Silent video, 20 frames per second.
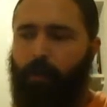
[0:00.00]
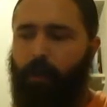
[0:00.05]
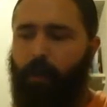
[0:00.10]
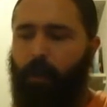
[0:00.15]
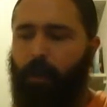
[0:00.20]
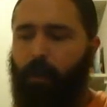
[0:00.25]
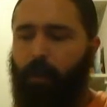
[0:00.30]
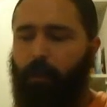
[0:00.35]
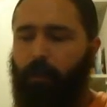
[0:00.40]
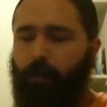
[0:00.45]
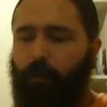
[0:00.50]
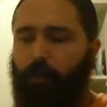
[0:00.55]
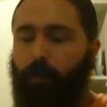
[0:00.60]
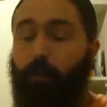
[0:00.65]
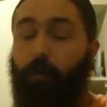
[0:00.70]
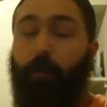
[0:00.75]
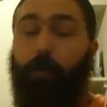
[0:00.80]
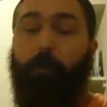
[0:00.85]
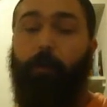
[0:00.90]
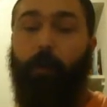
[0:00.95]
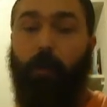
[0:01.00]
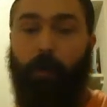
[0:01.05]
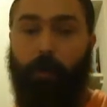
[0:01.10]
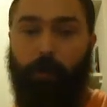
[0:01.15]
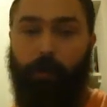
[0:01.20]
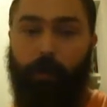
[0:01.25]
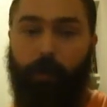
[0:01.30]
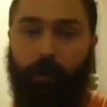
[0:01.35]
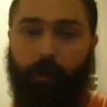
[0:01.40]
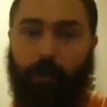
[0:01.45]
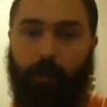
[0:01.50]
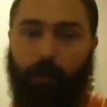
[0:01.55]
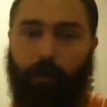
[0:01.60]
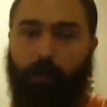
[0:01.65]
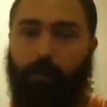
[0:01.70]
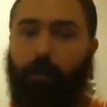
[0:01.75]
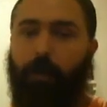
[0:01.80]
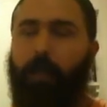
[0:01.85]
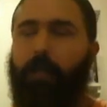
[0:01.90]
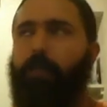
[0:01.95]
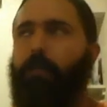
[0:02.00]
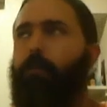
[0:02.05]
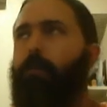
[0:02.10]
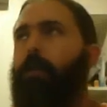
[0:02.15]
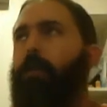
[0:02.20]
and I'm honored that you ask